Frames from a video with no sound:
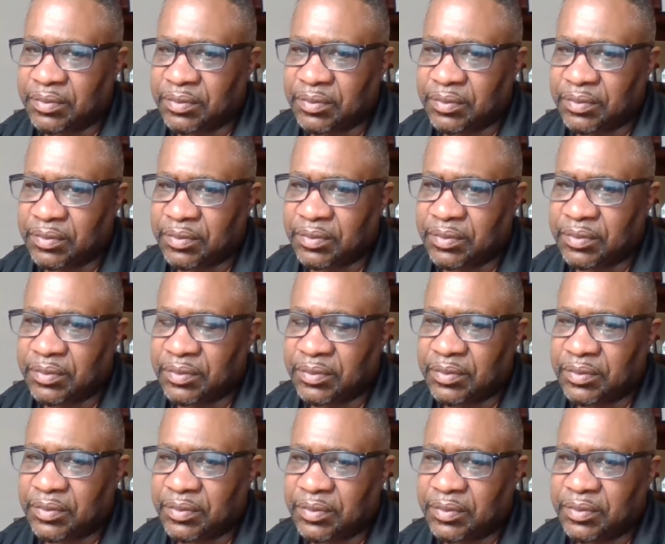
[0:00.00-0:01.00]

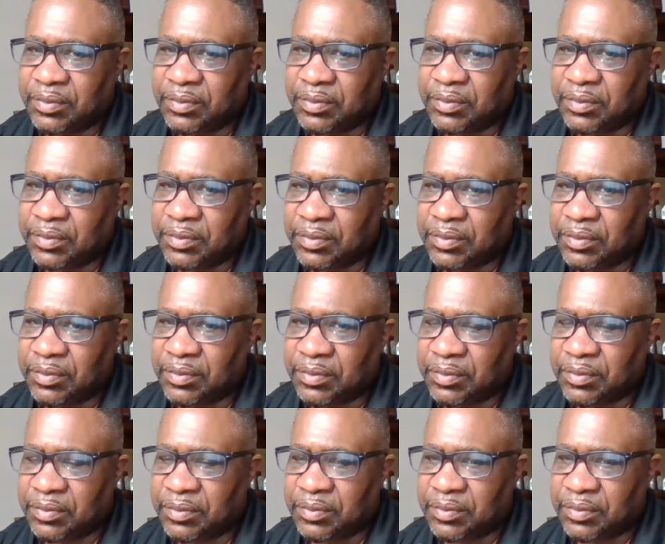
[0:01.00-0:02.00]

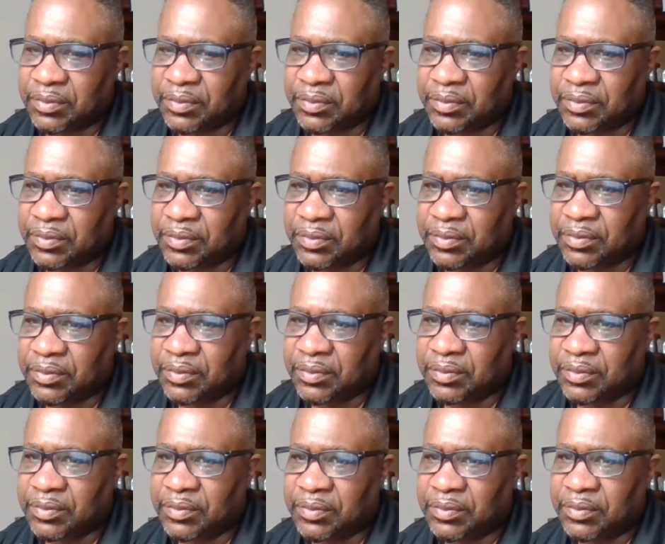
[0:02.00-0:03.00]

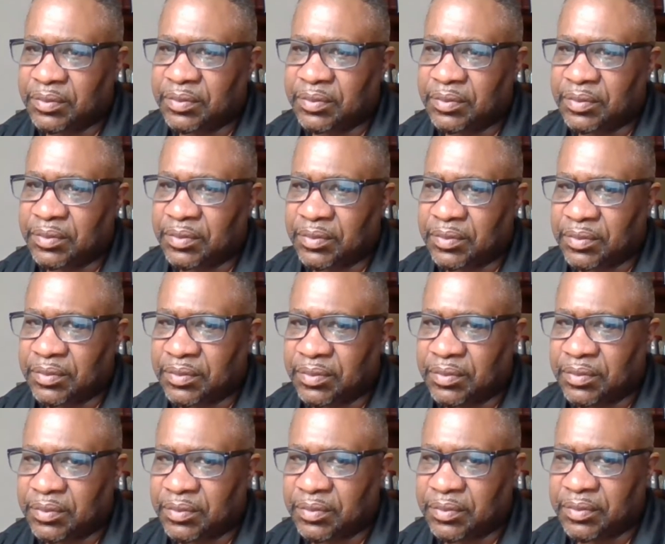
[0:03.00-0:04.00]

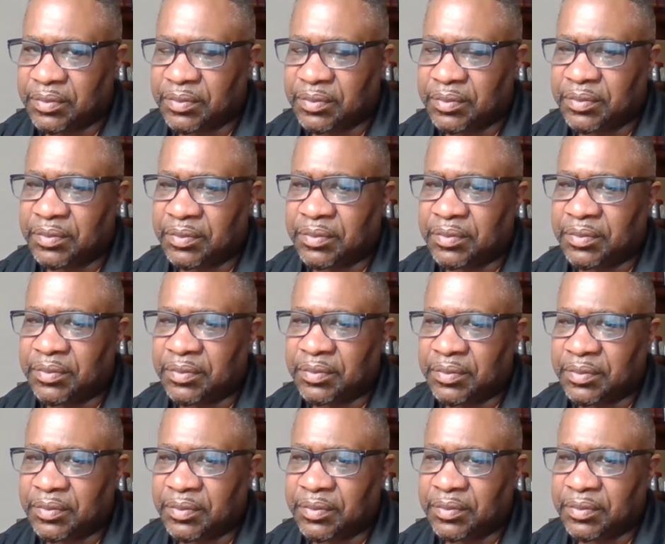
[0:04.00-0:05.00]

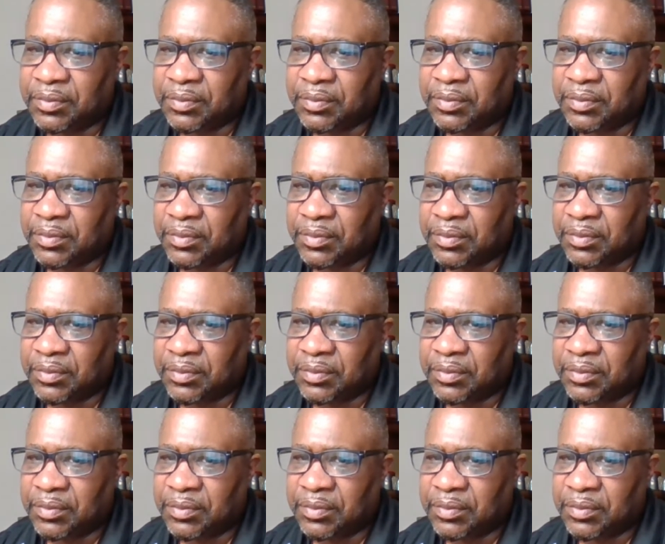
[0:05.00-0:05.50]
(silent)